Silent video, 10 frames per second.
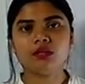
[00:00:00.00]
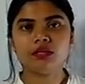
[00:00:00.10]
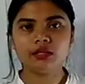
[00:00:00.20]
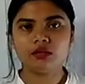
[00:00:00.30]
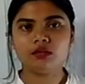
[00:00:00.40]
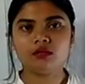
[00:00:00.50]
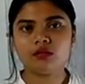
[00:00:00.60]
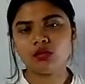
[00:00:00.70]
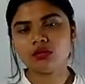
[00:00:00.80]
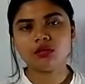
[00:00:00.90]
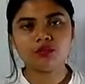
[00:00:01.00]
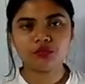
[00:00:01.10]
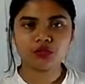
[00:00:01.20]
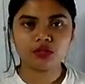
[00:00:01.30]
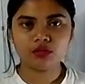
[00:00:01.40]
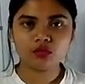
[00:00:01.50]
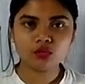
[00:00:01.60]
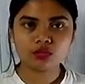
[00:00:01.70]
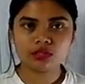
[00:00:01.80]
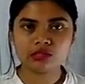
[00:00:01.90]
in our all the optional
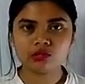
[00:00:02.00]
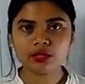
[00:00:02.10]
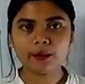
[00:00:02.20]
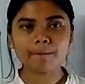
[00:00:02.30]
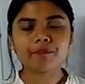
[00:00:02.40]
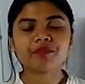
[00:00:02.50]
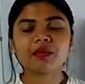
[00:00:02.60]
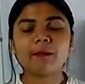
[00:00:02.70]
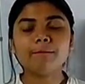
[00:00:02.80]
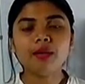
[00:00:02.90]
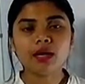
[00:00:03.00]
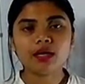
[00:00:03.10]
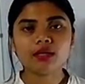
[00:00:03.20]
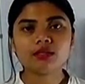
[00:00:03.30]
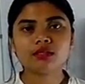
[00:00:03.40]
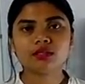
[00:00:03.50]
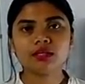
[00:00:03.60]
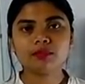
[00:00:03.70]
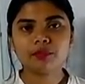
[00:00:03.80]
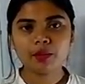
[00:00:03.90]
courses, okay? But
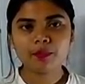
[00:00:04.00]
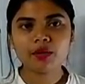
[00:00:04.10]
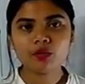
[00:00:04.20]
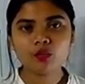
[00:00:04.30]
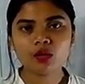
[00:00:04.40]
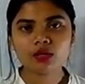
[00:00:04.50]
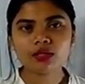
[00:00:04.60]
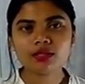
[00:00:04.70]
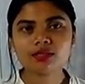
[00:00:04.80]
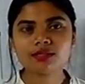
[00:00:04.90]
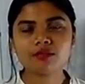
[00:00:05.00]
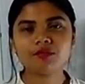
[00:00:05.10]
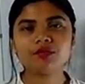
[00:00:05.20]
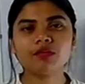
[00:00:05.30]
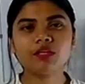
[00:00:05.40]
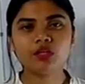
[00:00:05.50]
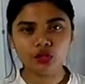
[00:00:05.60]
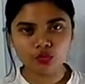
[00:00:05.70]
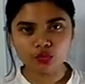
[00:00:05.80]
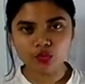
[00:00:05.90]
paper 1 is something very
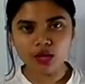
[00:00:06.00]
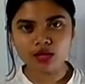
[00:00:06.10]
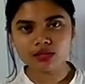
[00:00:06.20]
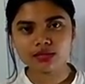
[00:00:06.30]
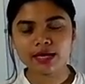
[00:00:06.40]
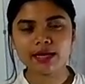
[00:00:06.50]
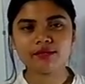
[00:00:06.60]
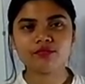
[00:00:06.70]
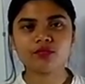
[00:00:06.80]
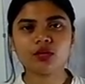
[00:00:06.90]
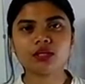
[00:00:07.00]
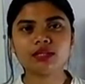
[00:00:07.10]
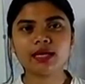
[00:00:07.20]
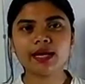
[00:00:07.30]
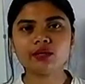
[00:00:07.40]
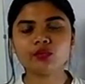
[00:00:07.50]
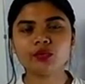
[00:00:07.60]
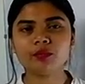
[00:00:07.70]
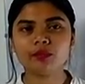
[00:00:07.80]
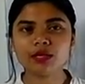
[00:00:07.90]
new to us, and for that we
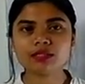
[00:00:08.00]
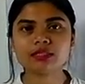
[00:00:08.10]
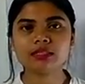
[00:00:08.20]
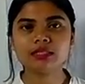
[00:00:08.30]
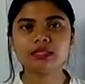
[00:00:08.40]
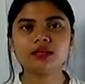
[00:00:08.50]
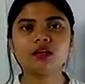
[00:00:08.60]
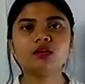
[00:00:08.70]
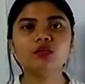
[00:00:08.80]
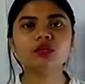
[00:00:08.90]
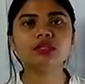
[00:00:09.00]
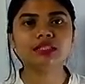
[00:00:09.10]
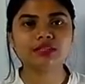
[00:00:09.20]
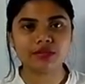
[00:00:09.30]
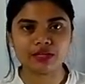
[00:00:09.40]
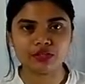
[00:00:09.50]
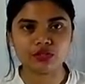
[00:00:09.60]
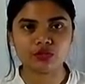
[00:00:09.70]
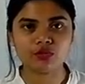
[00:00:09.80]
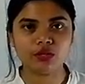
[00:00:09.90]
must need a good
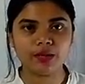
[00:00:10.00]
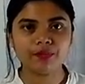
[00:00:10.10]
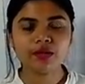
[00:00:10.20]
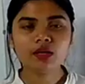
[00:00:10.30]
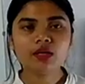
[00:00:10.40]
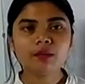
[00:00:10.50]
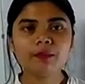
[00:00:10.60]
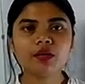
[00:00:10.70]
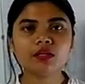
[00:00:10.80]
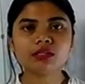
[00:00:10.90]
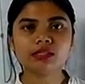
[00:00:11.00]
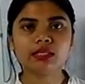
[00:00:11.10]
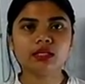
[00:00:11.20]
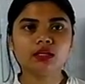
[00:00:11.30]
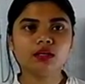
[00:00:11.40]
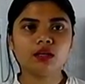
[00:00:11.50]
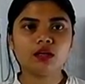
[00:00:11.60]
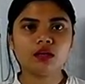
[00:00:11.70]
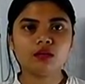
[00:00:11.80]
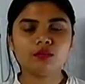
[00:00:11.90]
strategy, okay? Because see,
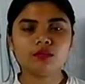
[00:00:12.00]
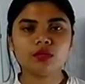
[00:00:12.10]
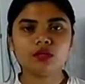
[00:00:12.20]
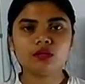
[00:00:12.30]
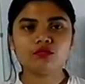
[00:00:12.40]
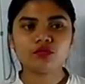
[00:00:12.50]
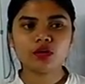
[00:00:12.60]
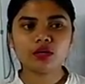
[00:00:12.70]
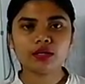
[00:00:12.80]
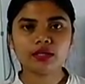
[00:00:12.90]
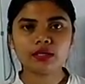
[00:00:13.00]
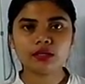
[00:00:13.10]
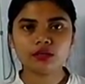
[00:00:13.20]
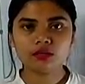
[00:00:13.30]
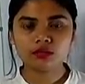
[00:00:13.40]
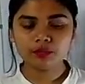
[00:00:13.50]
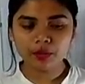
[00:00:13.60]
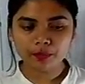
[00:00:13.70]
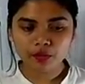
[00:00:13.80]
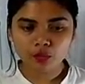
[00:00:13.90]
for the
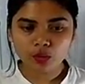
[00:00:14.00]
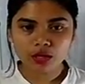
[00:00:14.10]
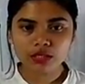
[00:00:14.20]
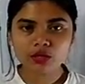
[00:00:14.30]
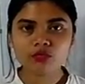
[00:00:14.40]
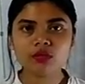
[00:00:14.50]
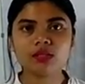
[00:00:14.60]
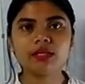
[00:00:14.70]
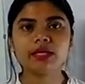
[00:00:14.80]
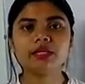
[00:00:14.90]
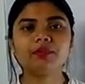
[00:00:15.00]
paper 1 you will get